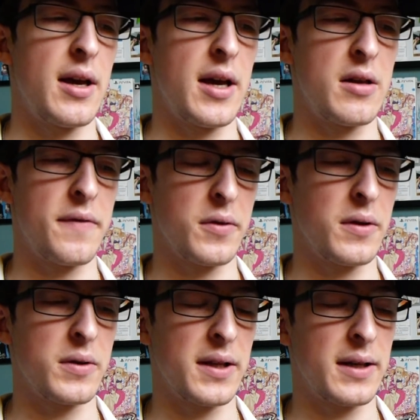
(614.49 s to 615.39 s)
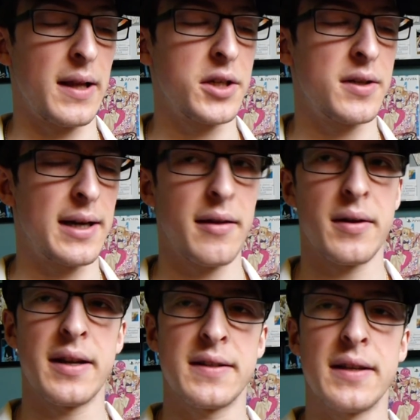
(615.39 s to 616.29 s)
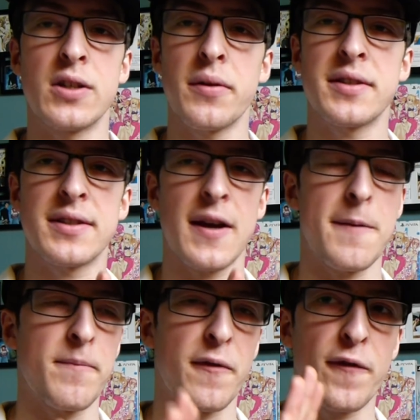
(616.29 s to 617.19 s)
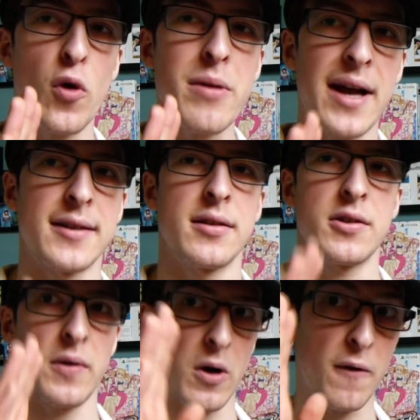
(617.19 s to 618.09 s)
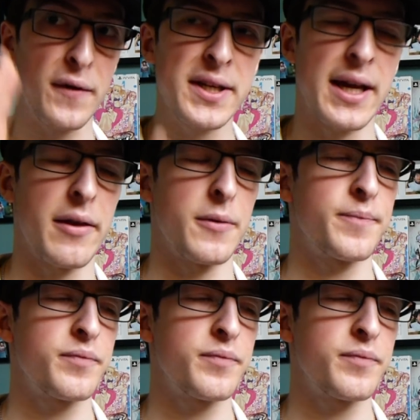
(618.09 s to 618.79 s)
and you have the real collection together, it's all the same format, so they all fit together.